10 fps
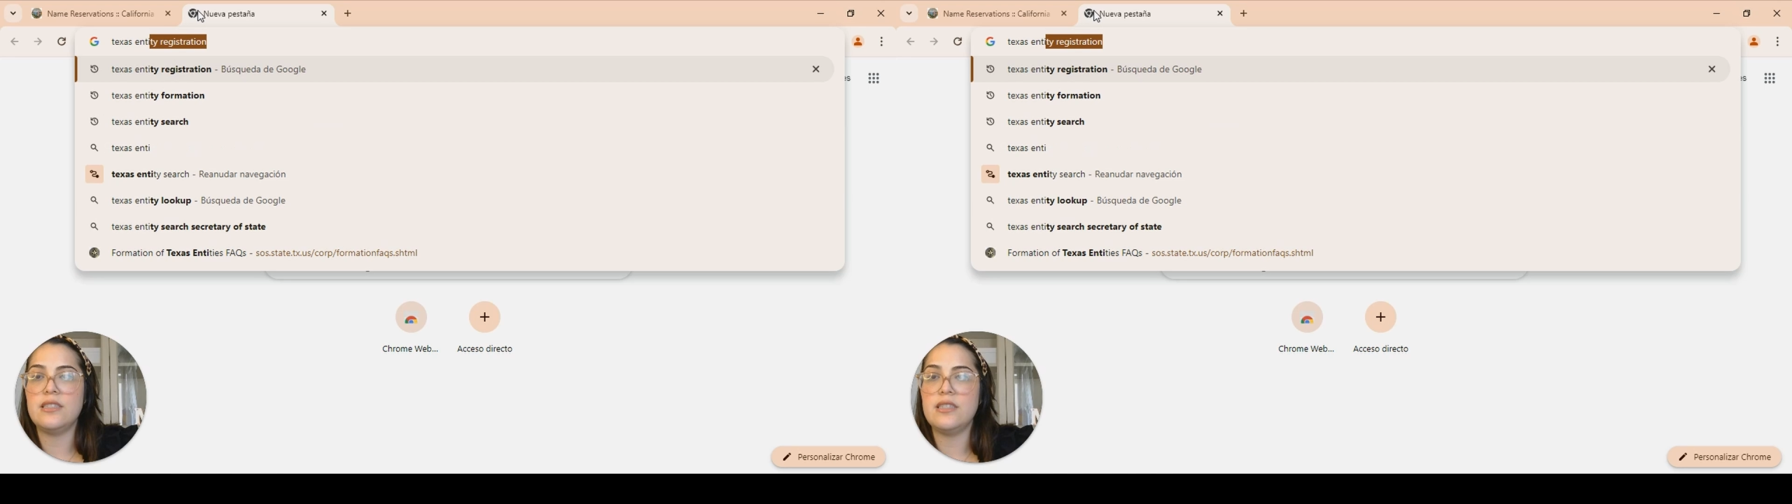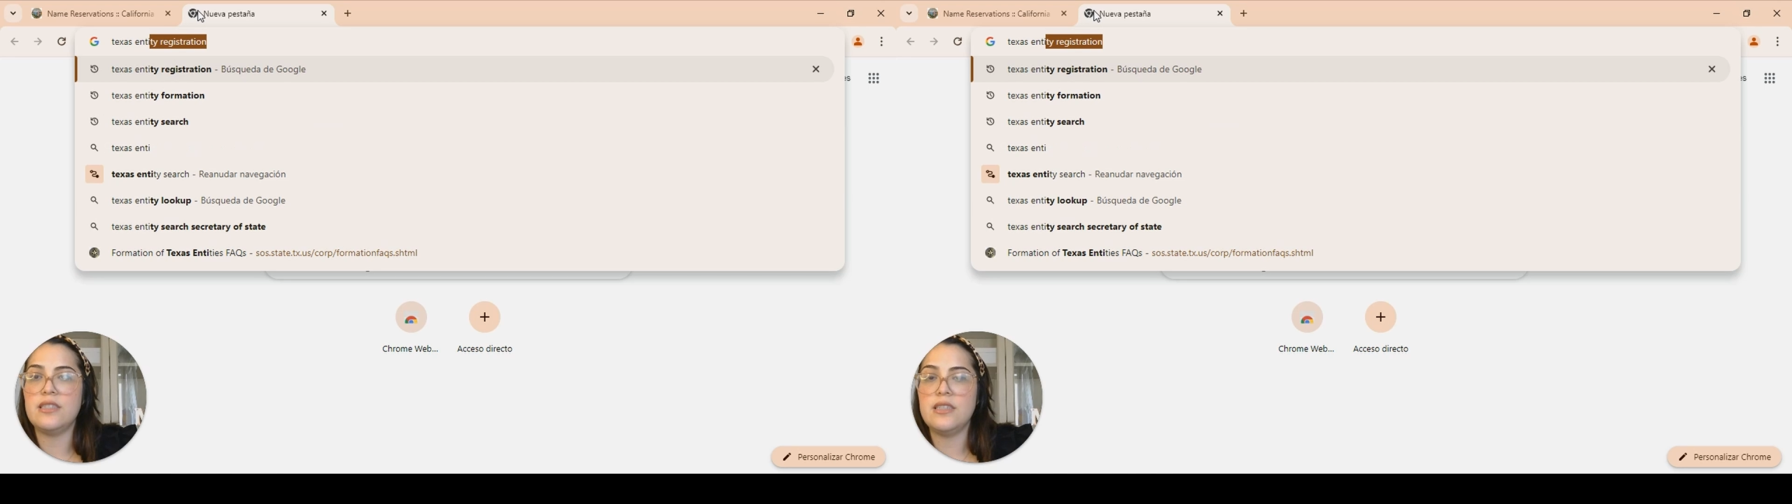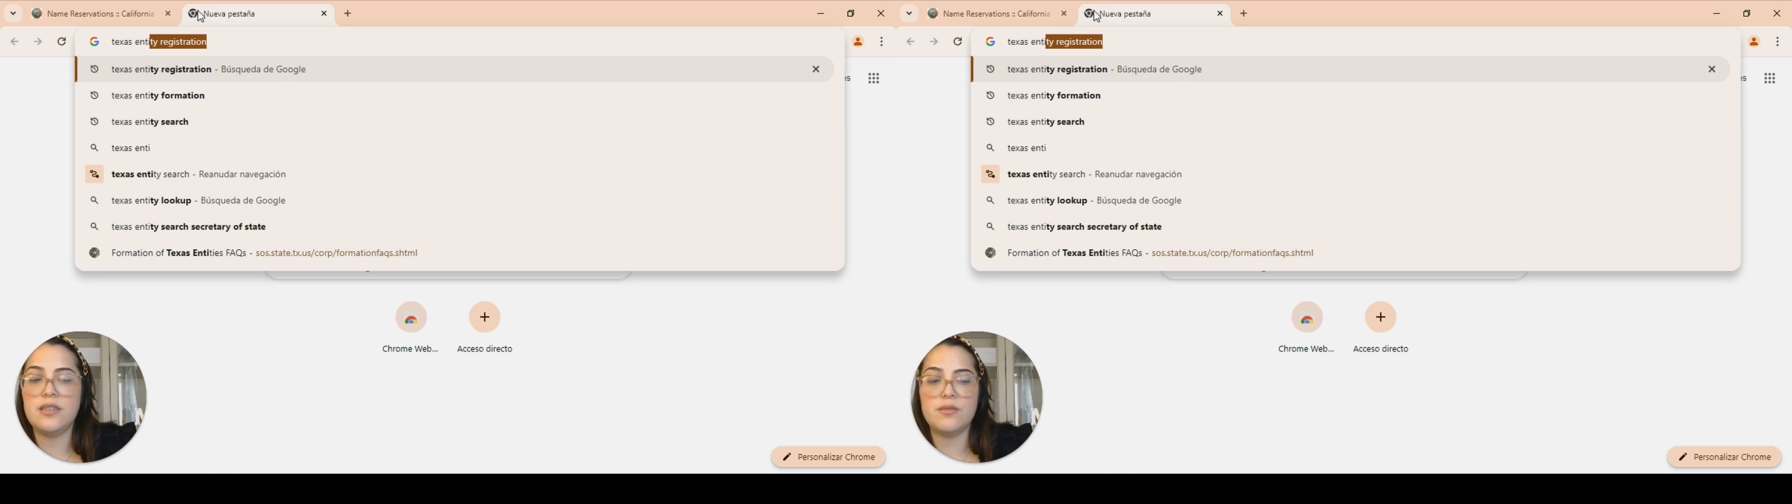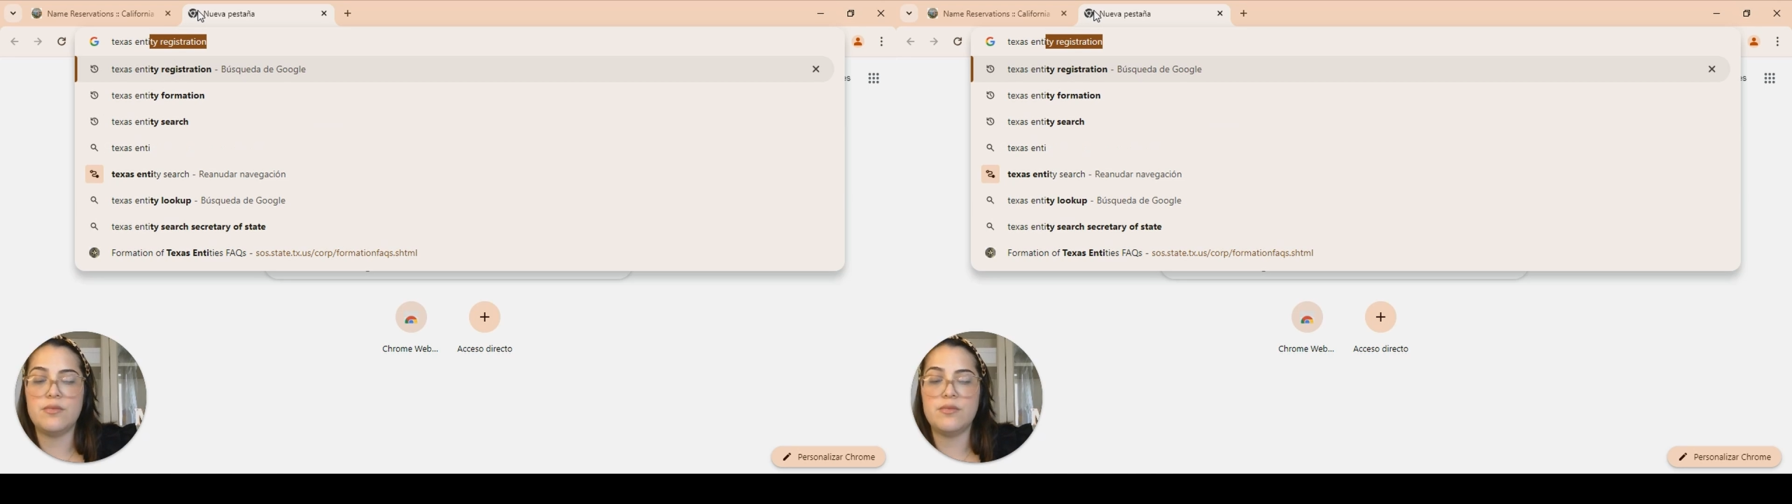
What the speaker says: entity